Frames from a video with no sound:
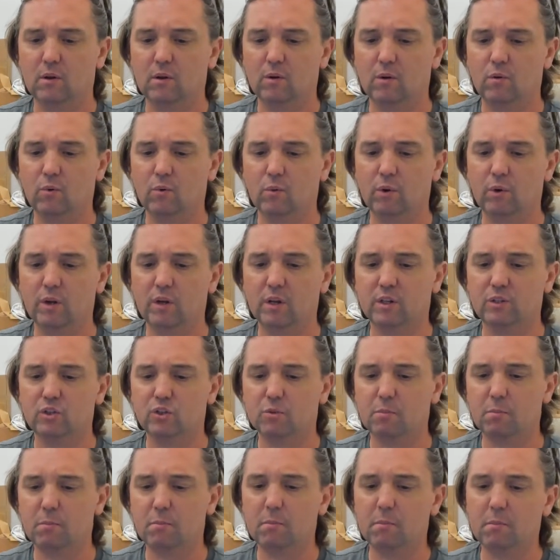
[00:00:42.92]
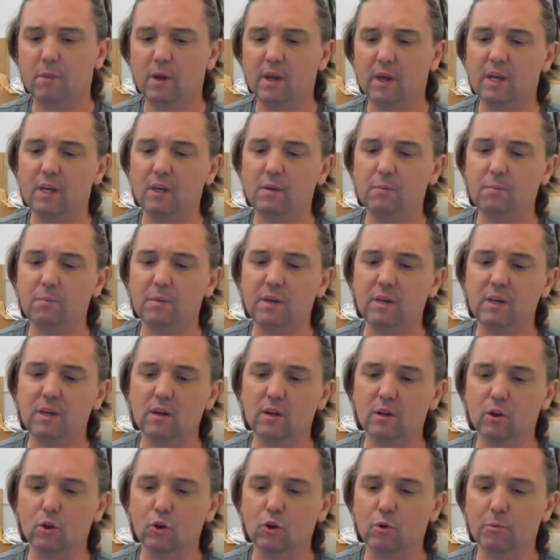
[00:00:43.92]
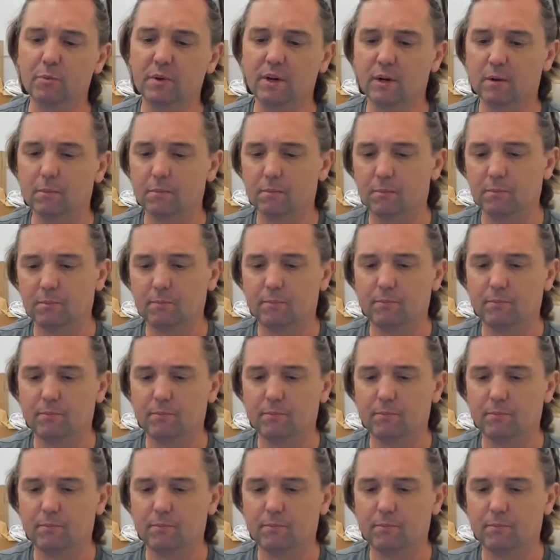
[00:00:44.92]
which may be aluminum,